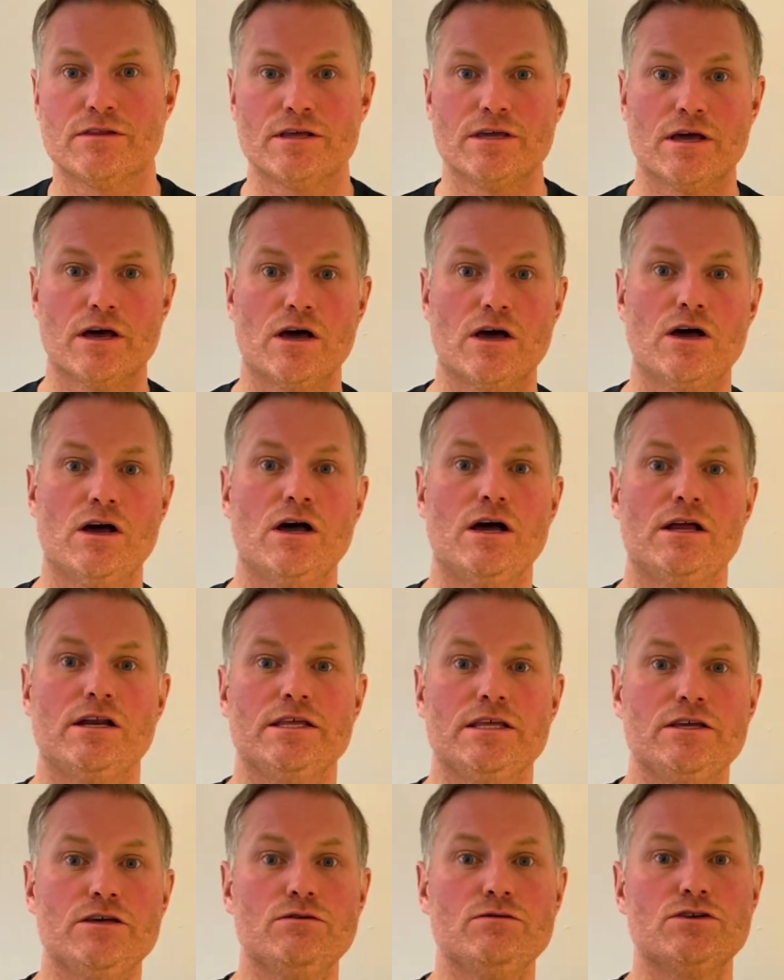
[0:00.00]
The
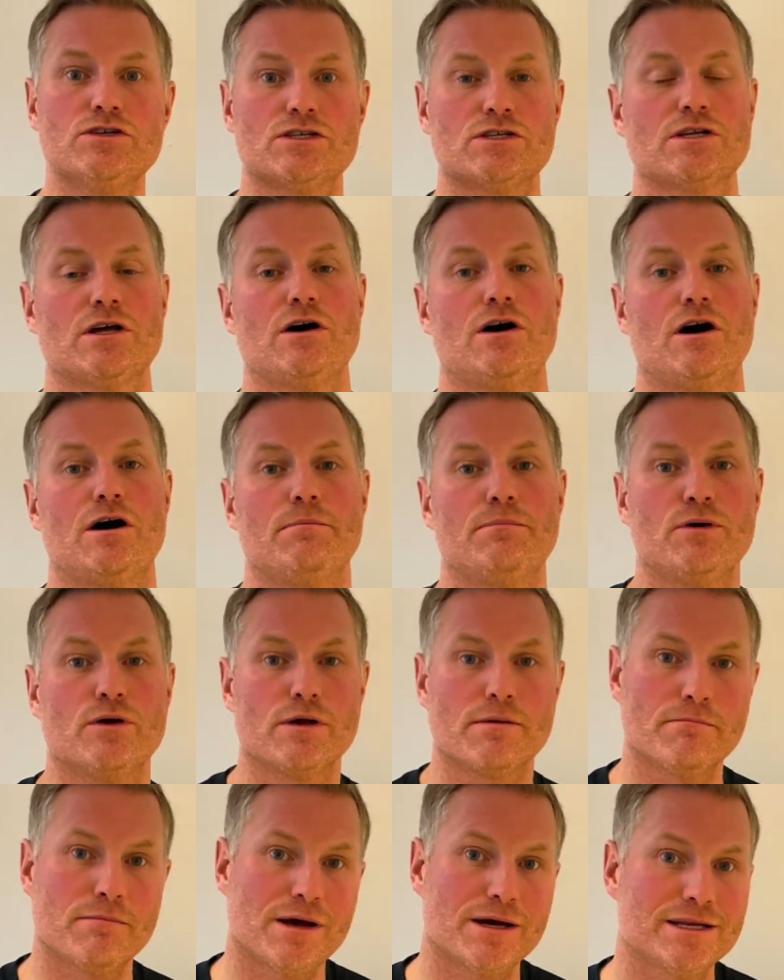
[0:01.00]
earlier you start
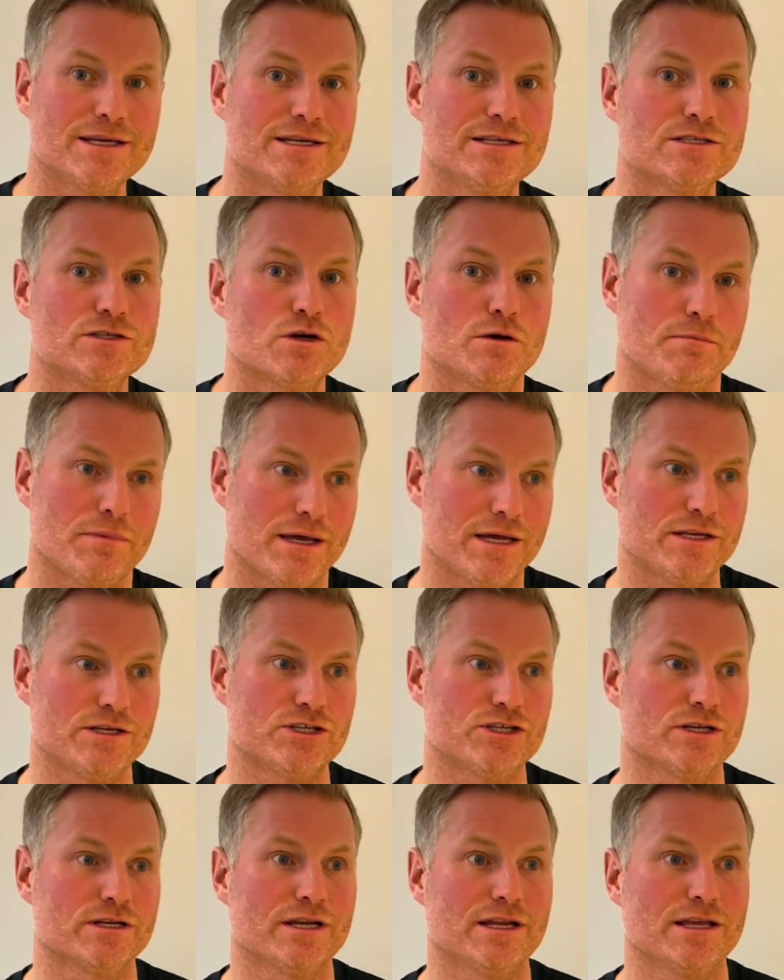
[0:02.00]
putting money into a
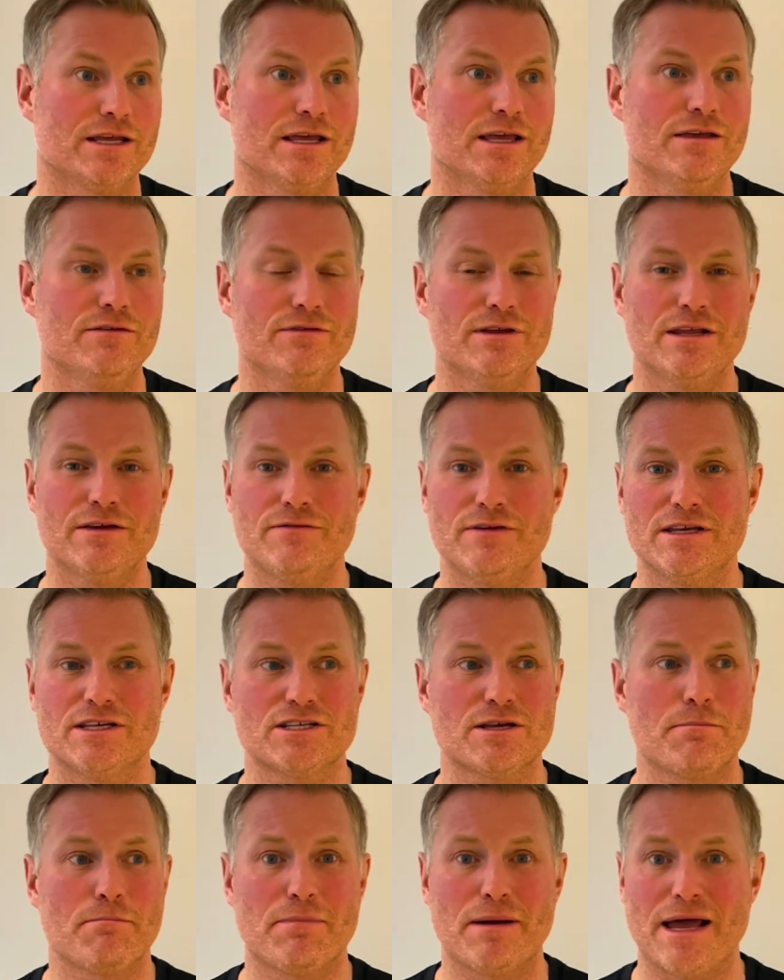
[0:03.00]
pension, even if
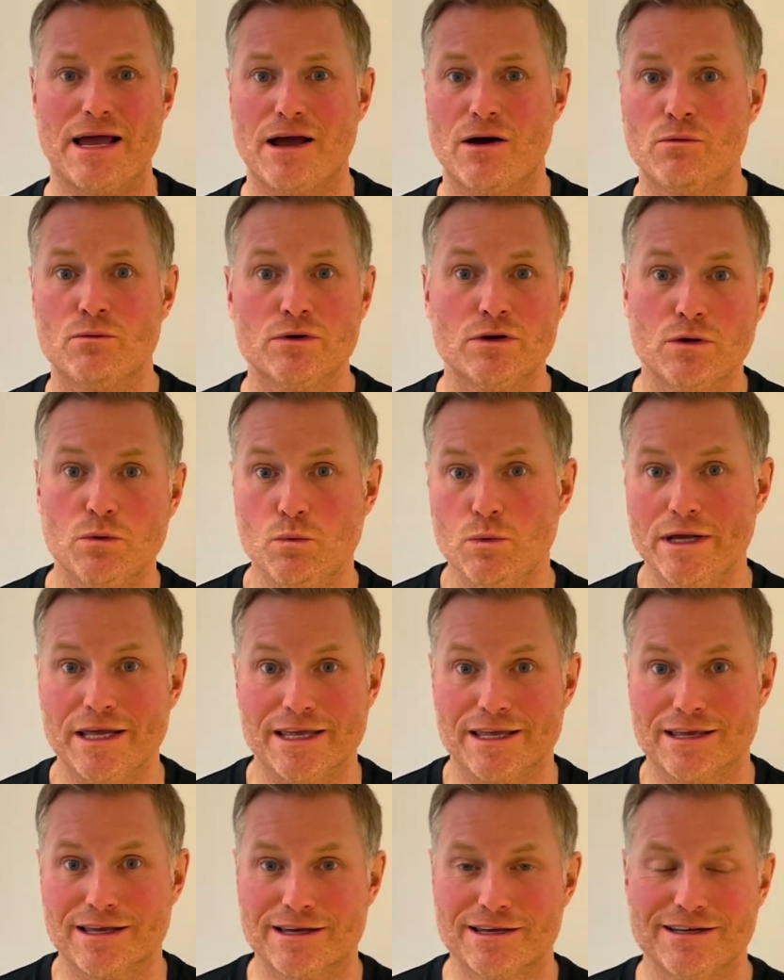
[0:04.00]
it's £1 a
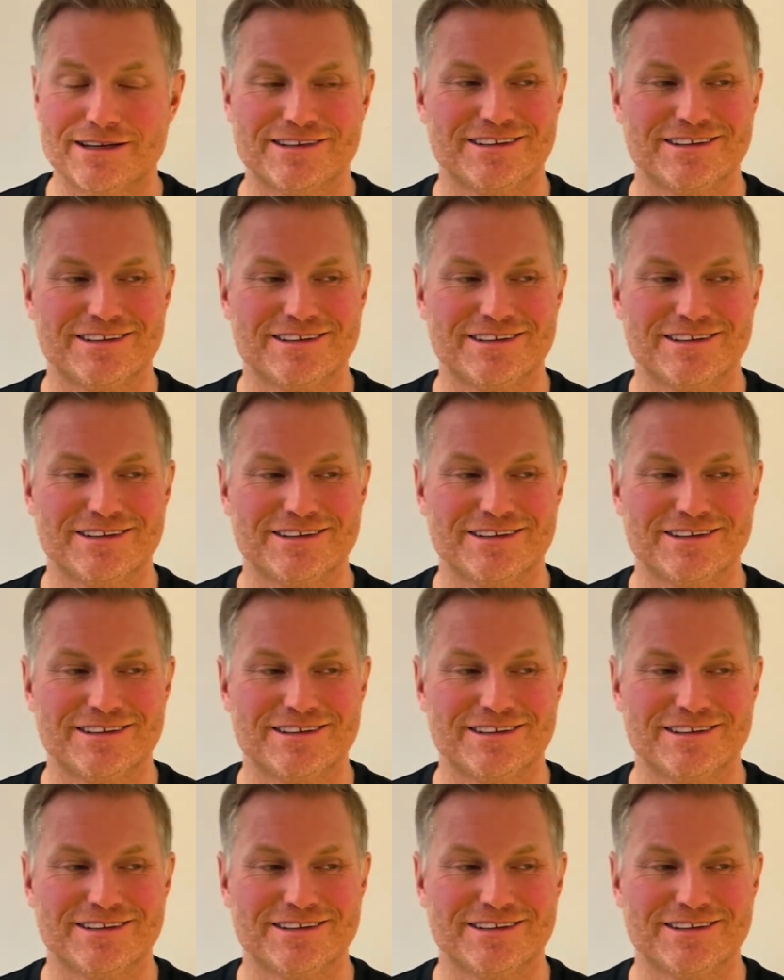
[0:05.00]
week,